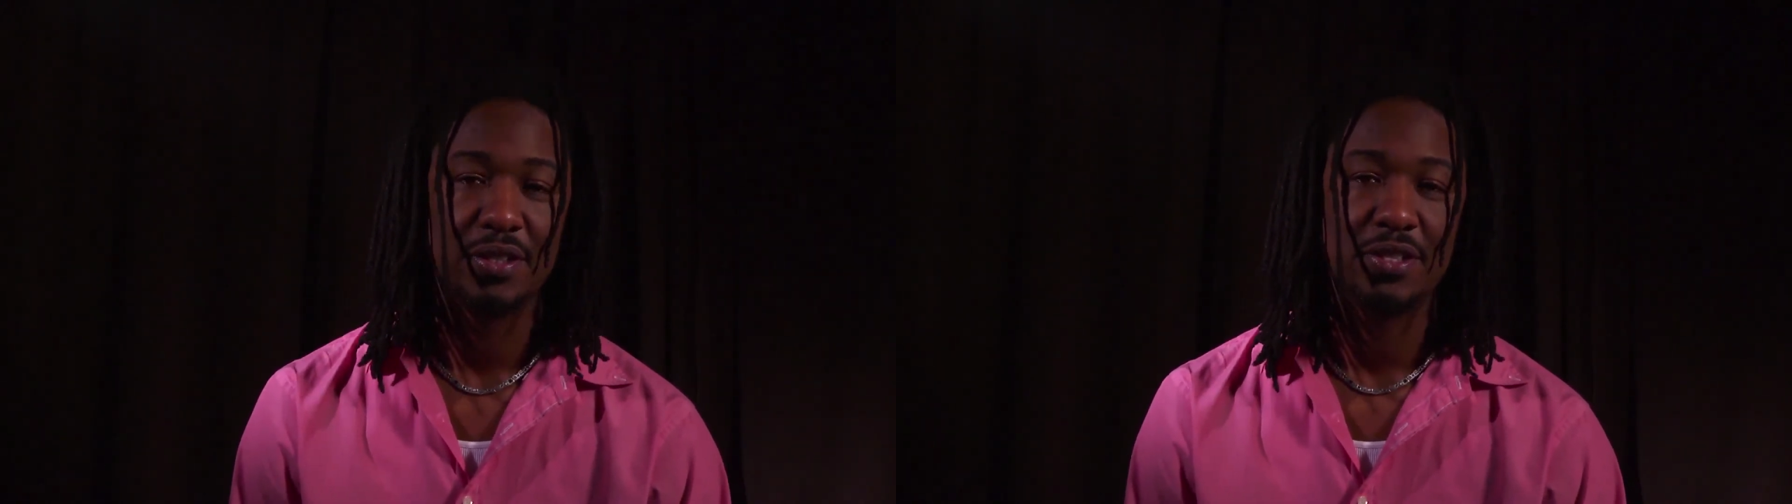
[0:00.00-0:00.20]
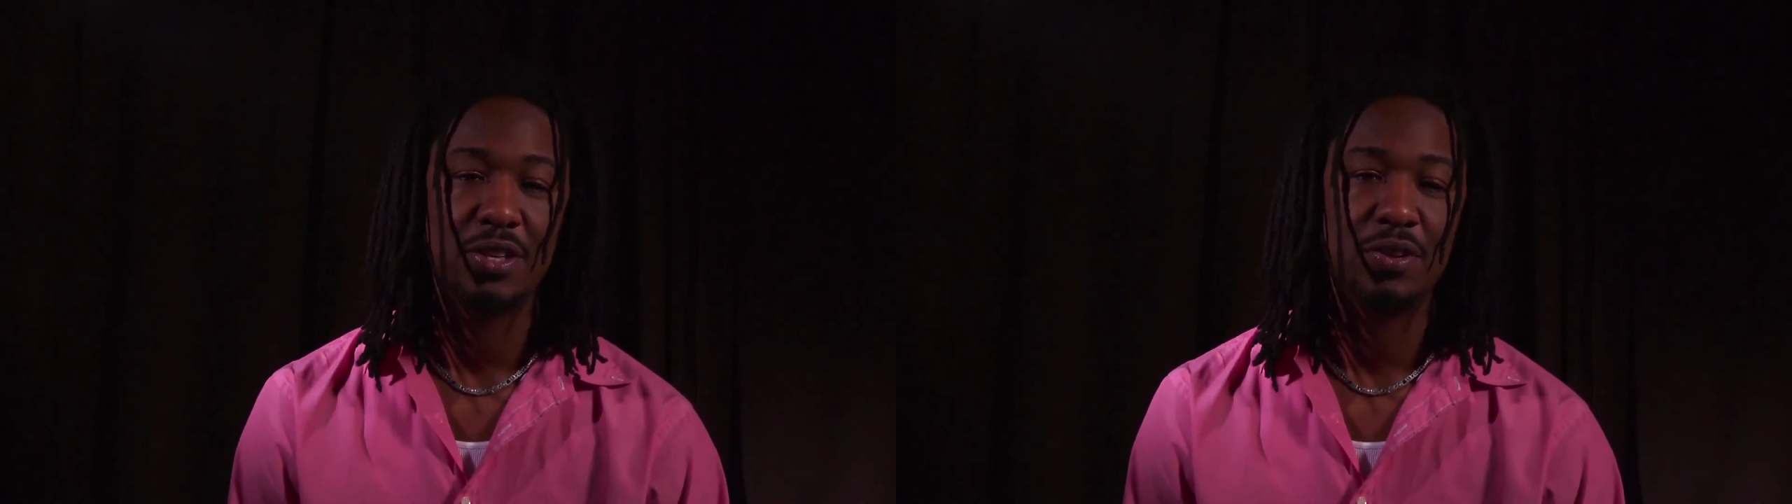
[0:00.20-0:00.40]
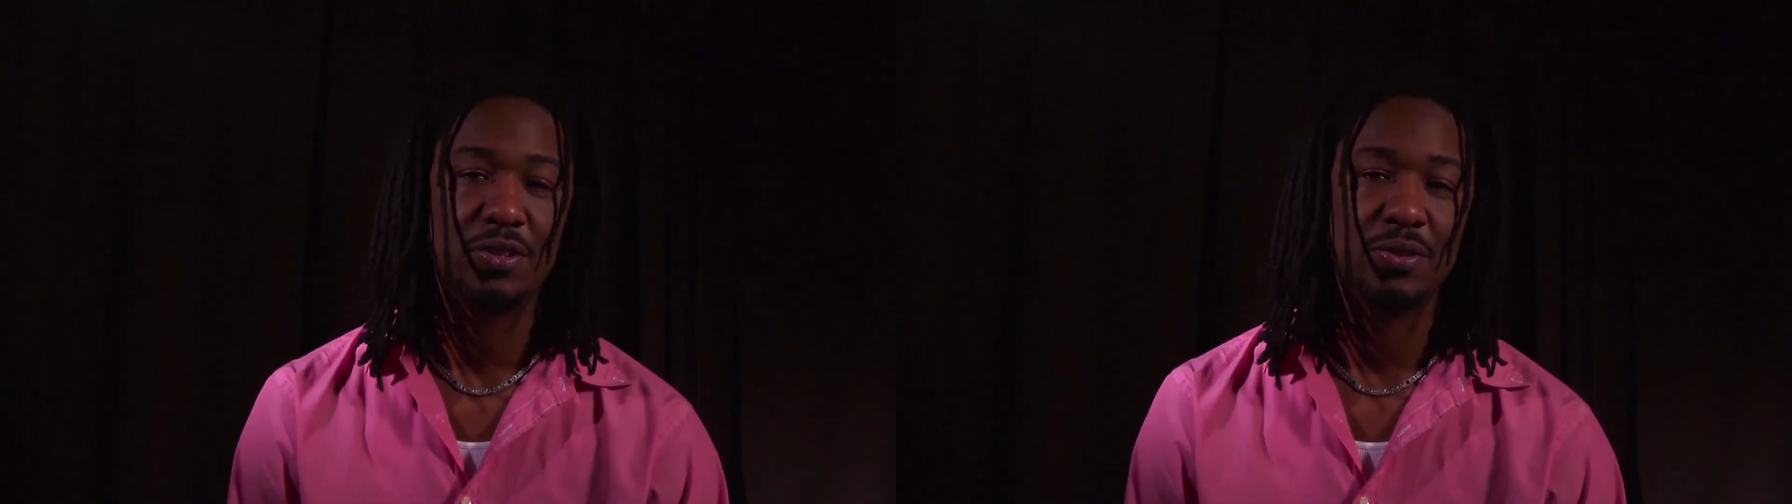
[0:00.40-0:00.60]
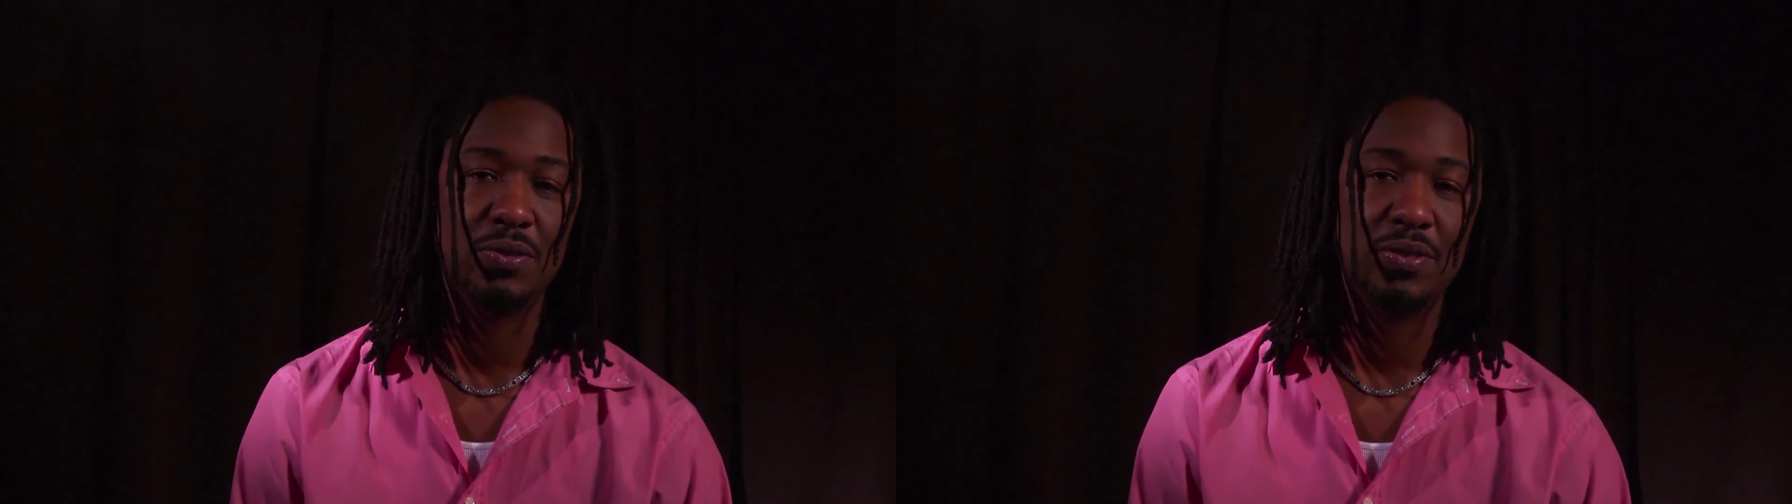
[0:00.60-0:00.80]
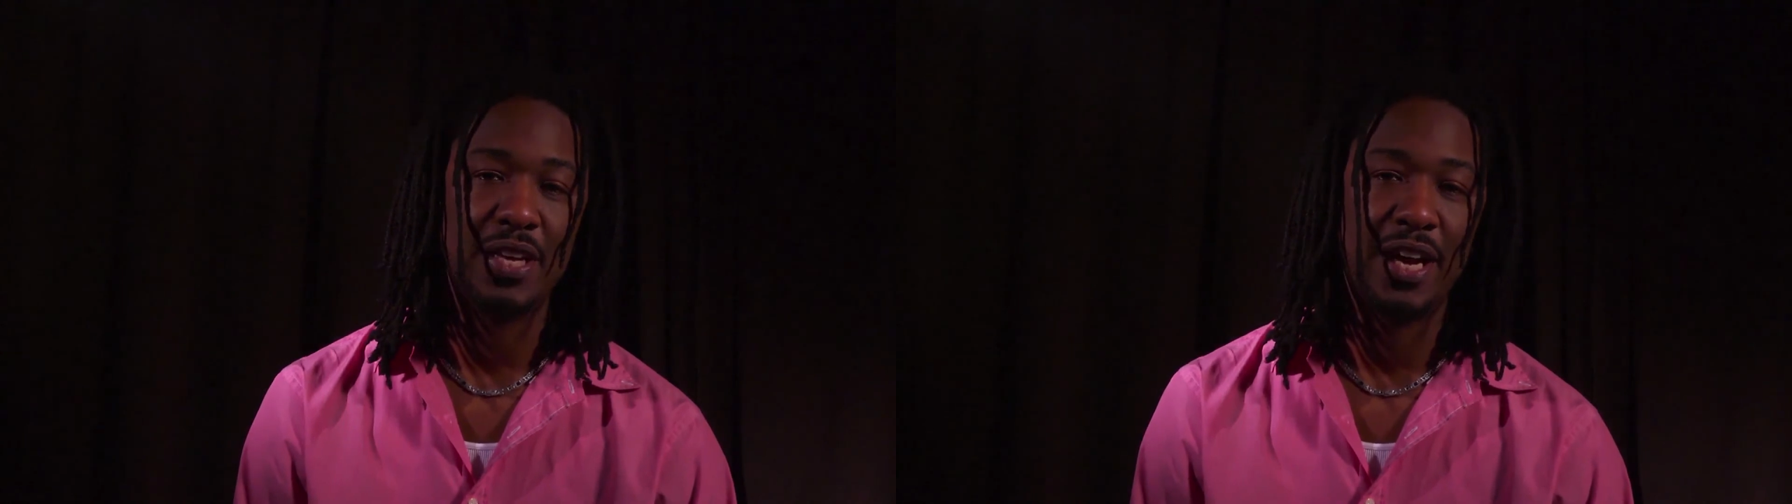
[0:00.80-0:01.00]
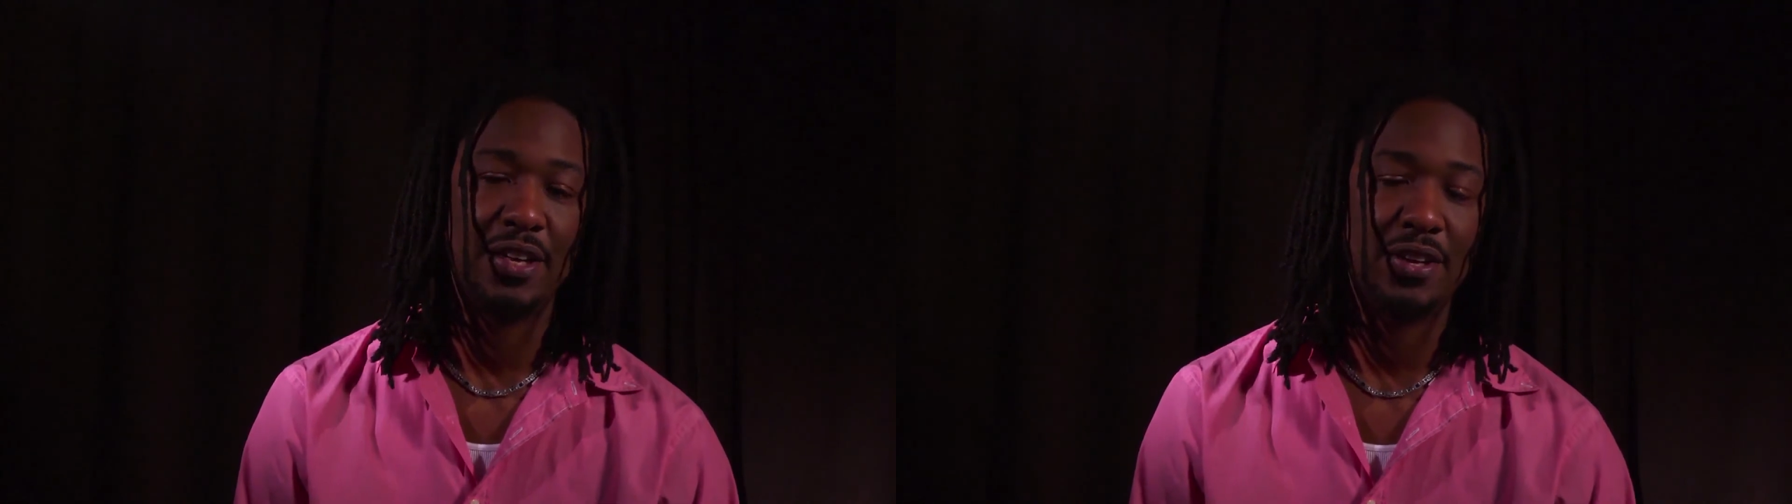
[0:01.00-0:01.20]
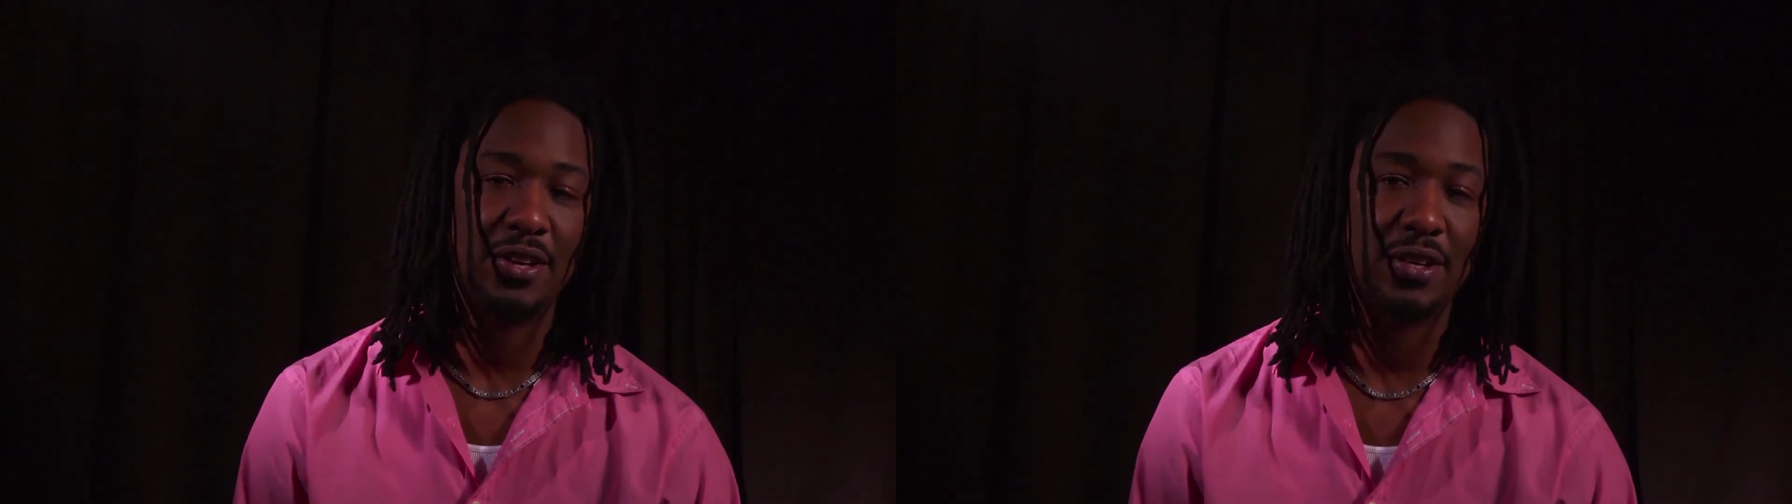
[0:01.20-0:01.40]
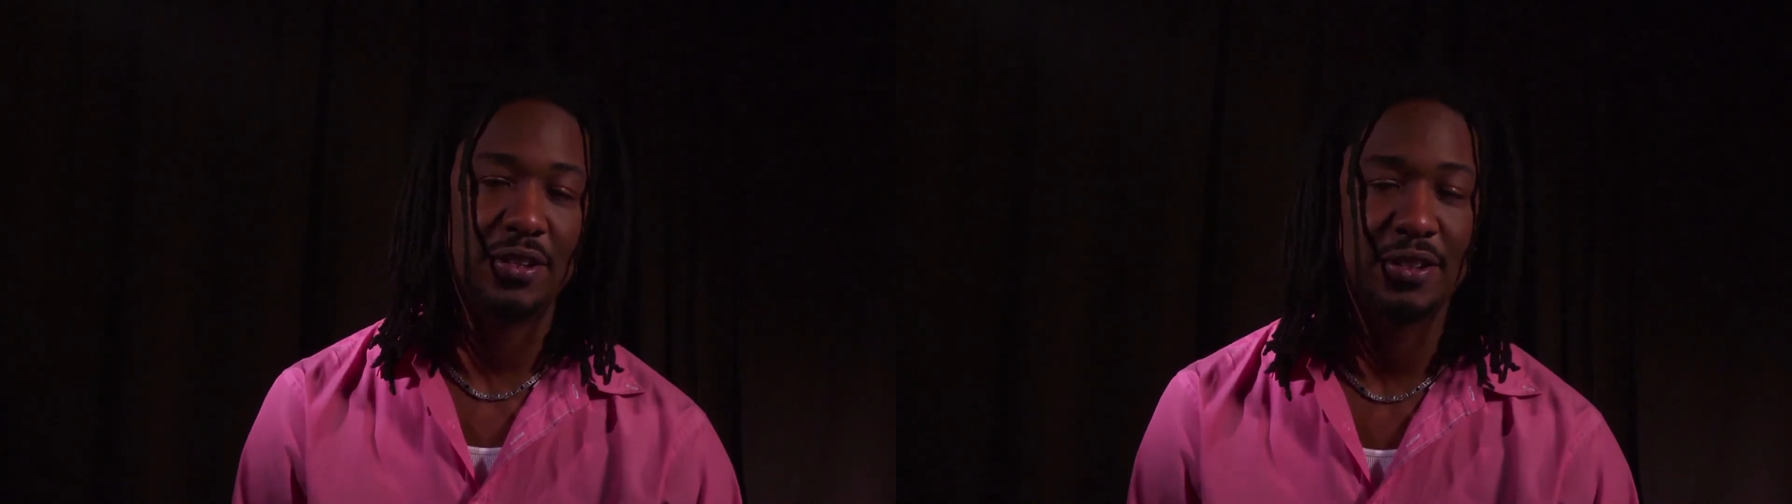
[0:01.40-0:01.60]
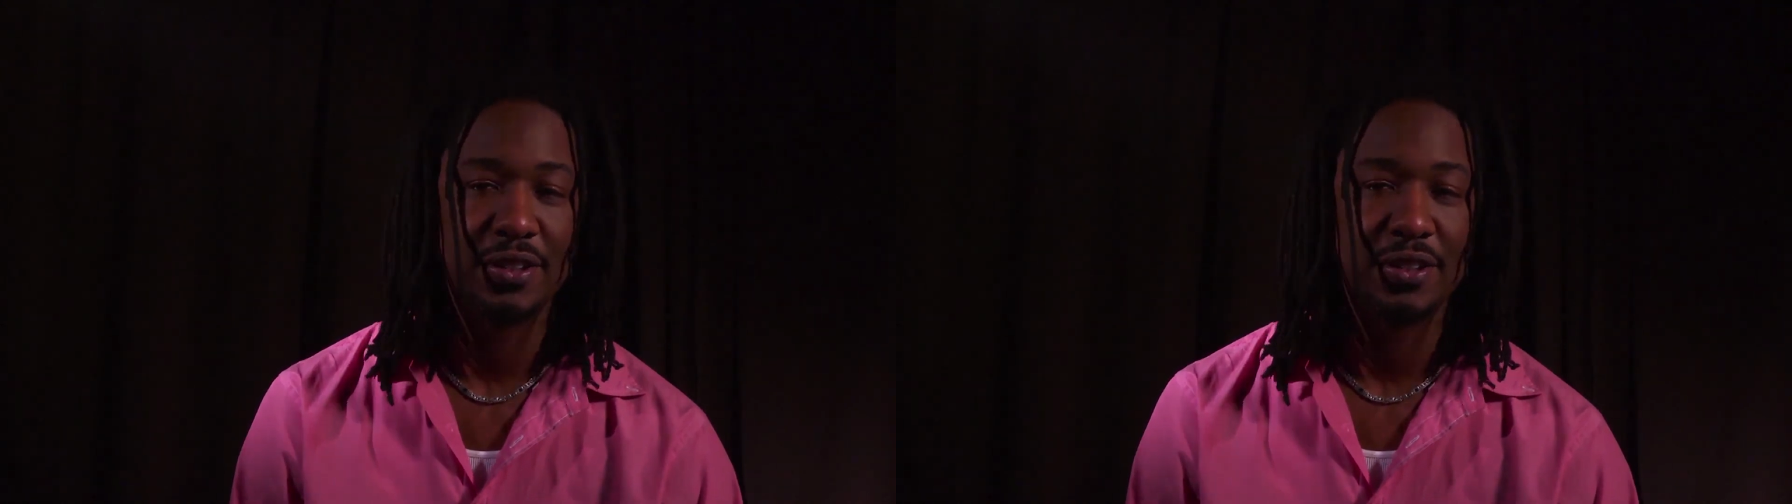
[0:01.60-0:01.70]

it's told through dialogue.